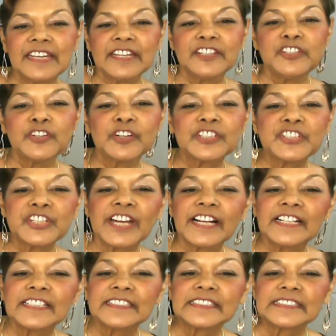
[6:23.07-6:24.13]
Your
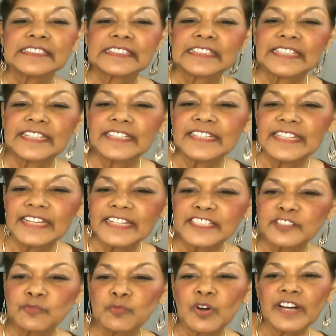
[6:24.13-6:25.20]
child can
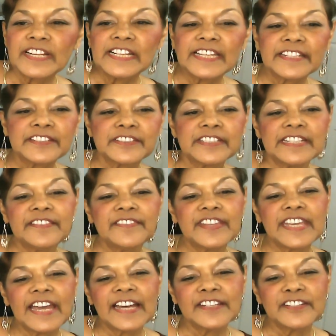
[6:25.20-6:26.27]
guess one letter in
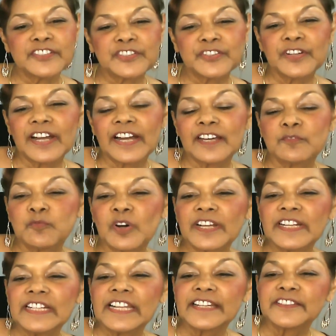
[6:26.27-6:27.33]
the answer and
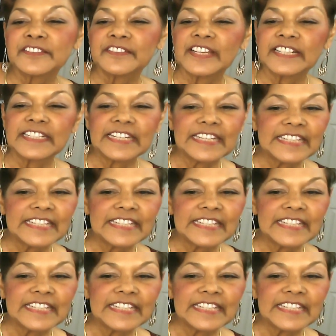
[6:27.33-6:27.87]
one letter that